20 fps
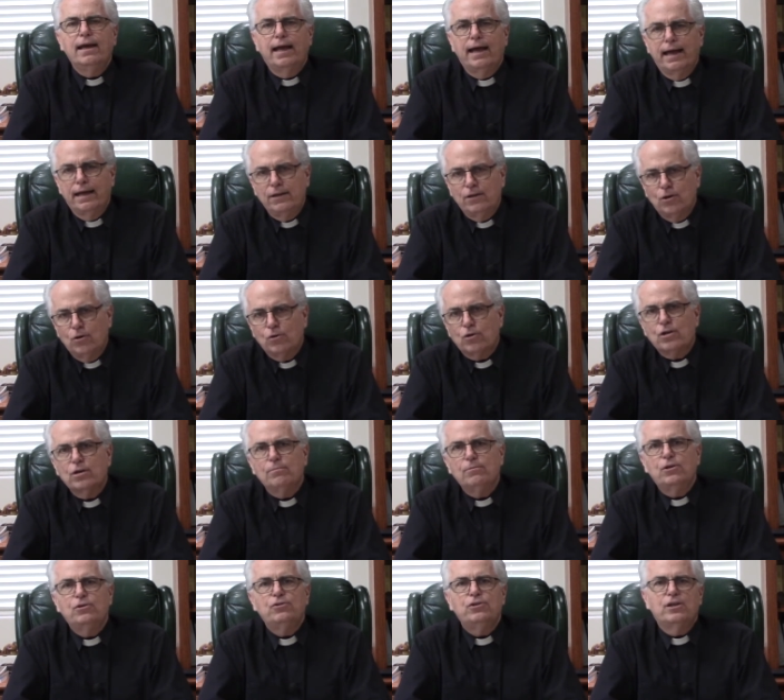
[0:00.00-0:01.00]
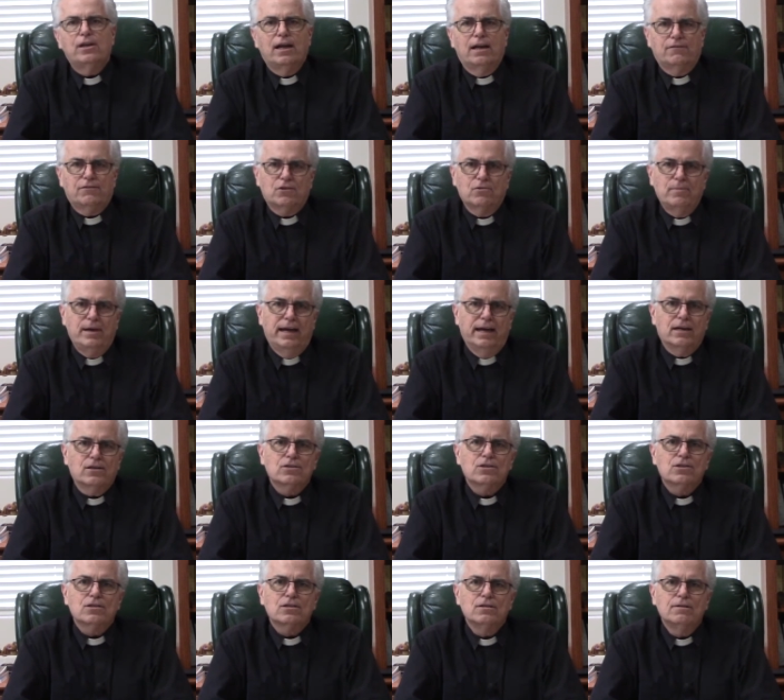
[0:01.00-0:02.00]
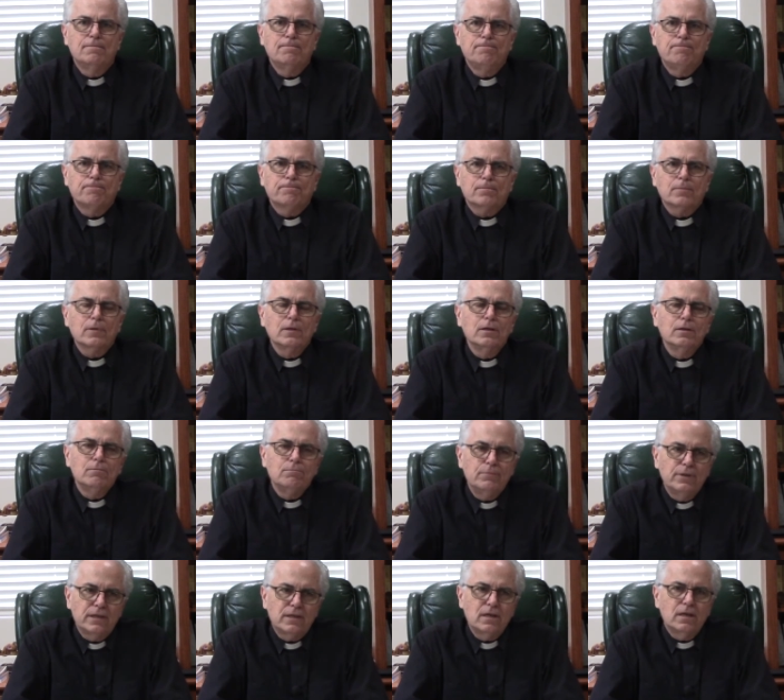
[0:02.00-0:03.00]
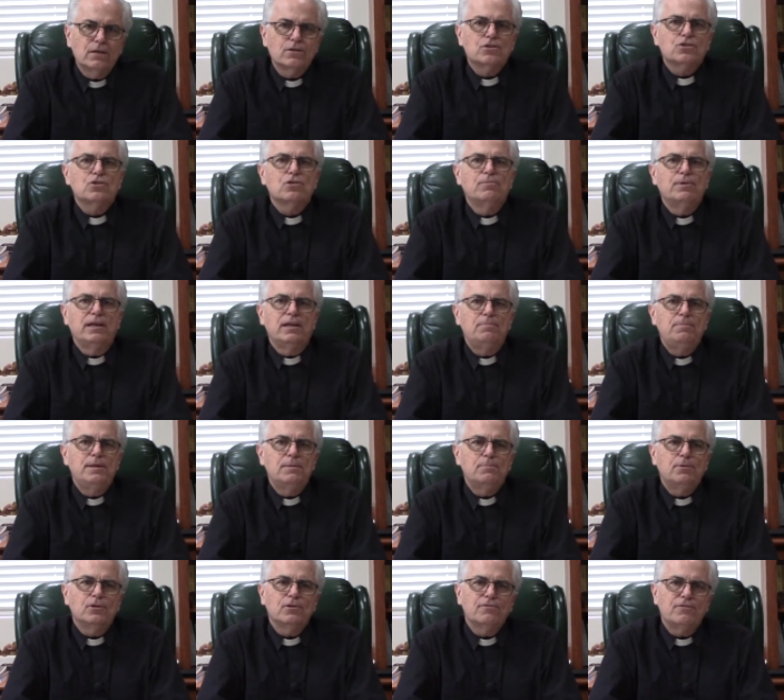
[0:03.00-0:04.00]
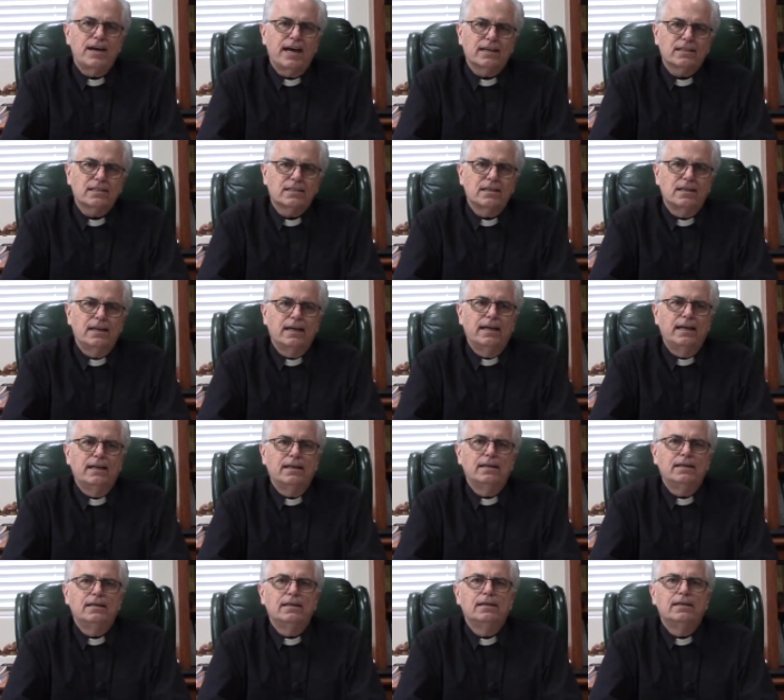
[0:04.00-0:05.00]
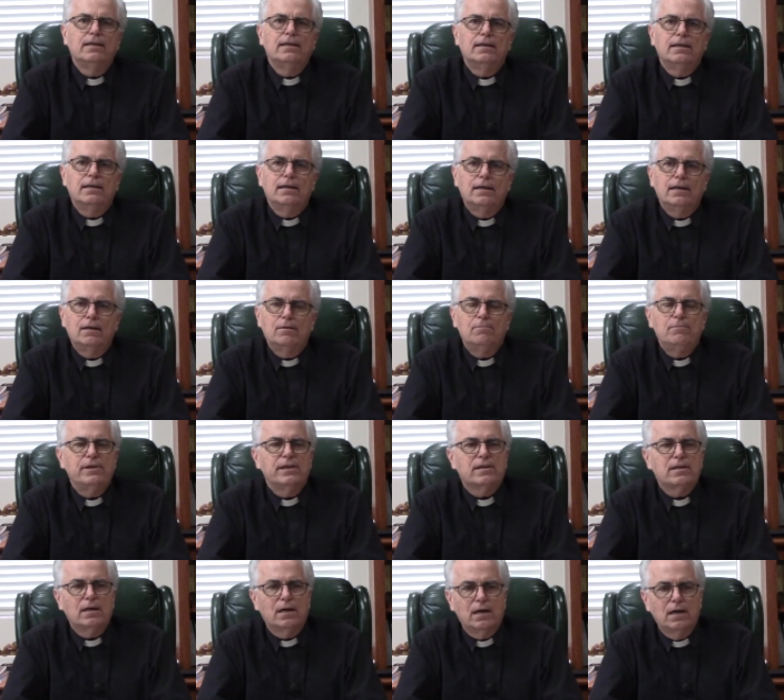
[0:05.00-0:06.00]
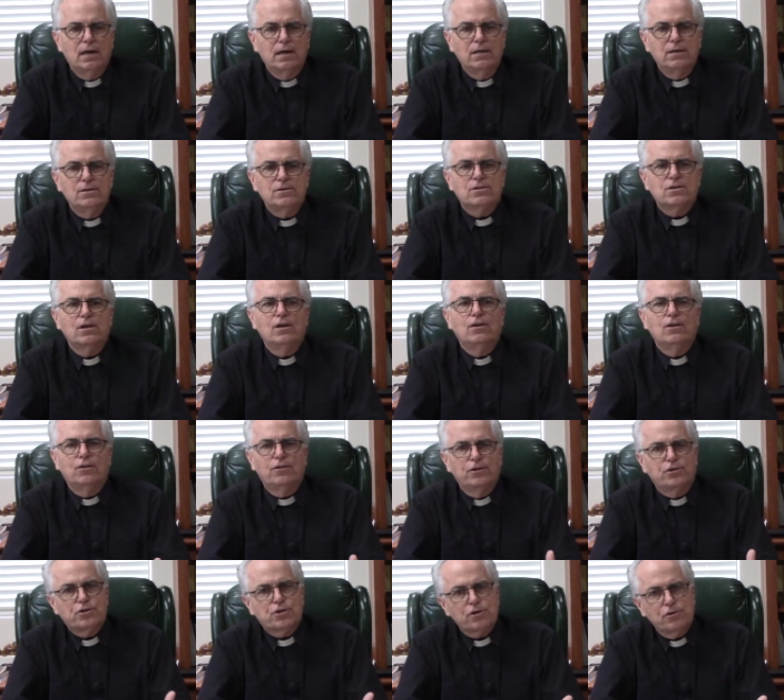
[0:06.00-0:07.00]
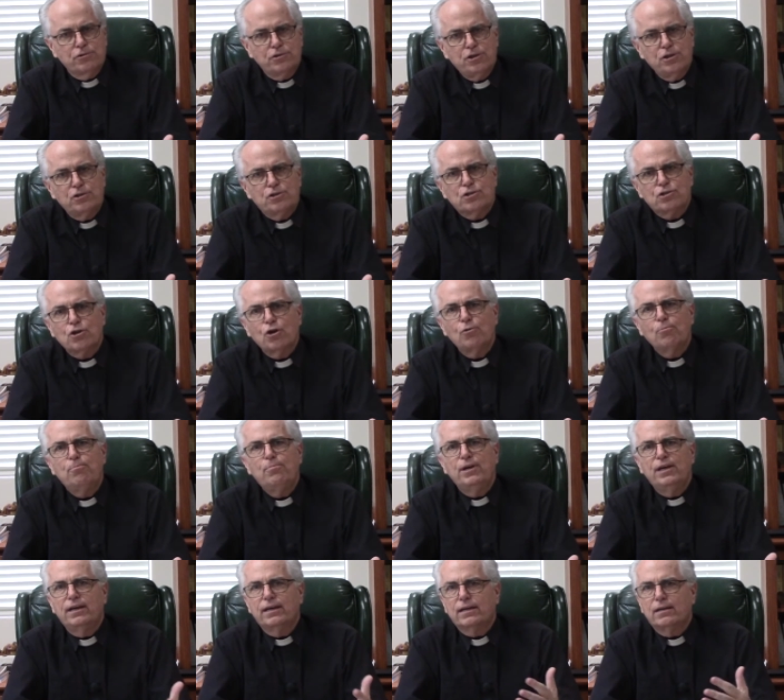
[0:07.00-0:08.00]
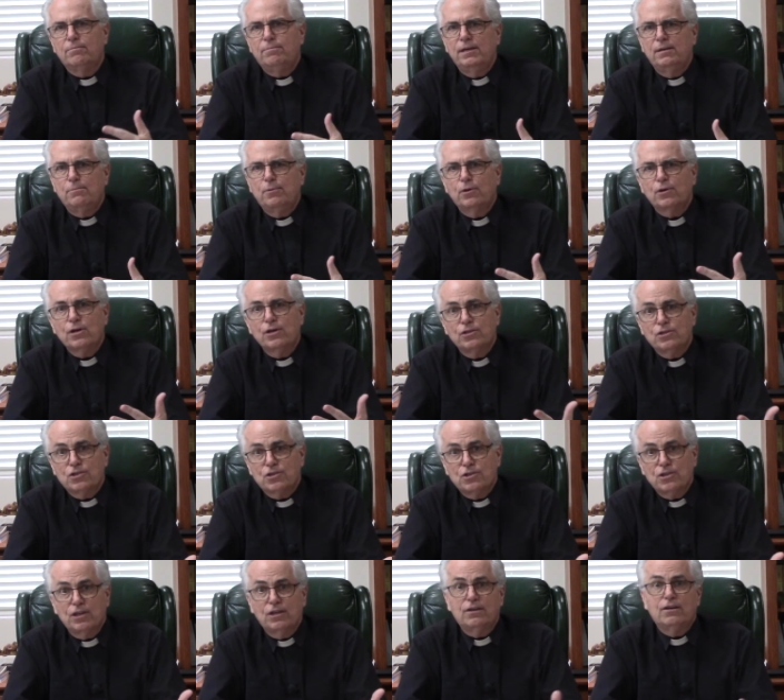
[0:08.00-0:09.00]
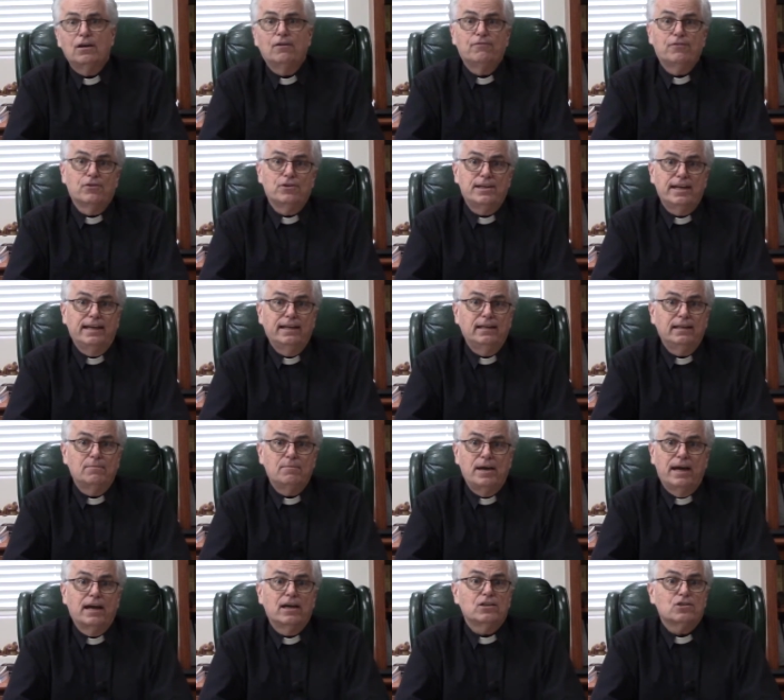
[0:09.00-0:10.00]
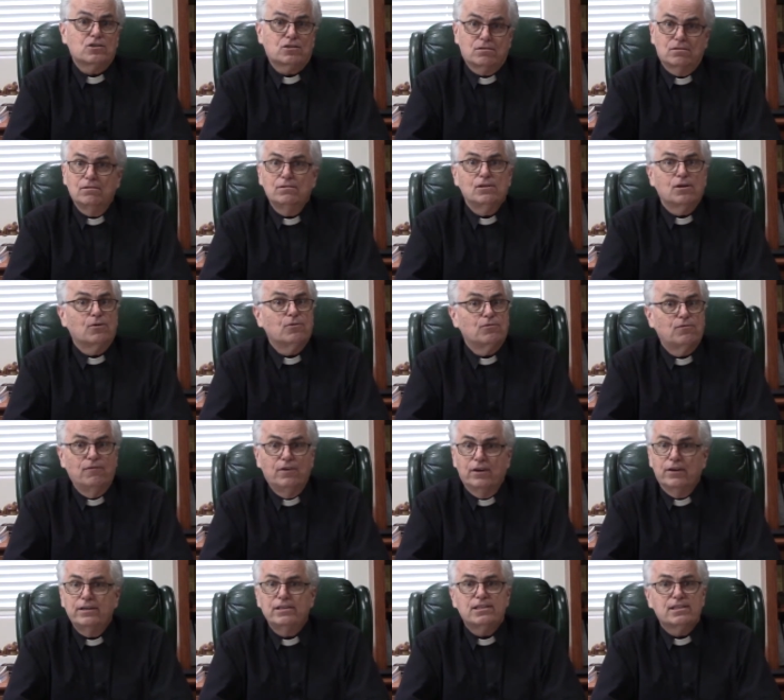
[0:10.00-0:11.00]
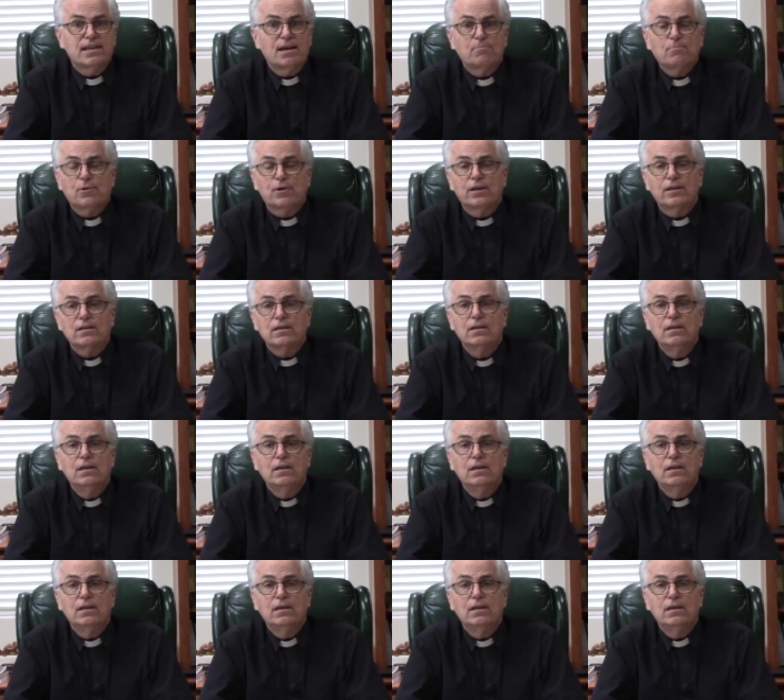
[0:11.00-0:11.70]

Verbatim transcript: and no communion after mass. Because so many people are vaccinated, um, because the church is so big and people can sit for daily mass, you know, very separate.